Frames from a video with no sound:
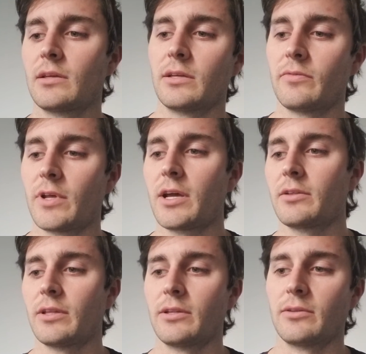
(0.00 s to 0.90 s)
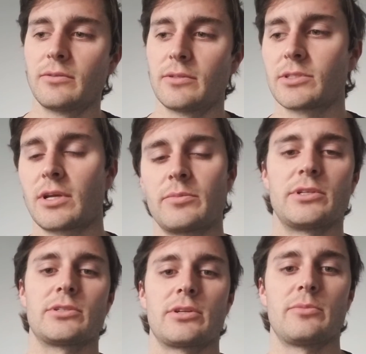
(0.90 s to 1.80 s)
And if not, then this company
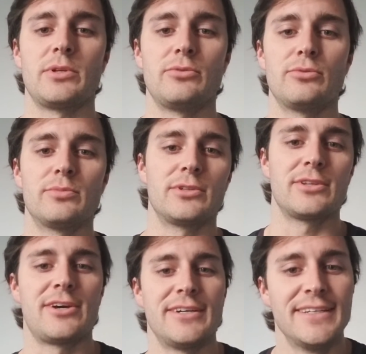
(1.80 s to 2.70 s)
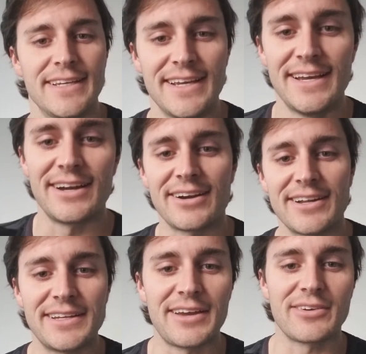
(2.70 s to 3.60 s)
is going to be doomed. All
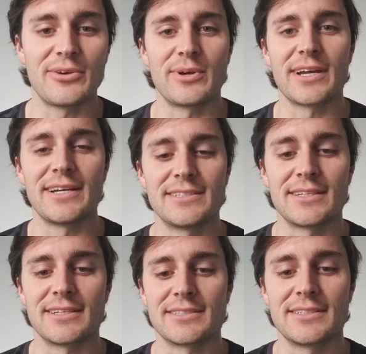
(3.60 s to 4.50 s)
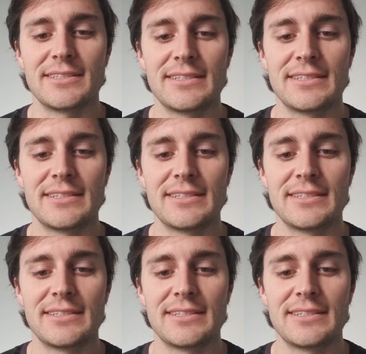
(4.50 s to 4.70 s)
right, have a good one, guys. Thanks.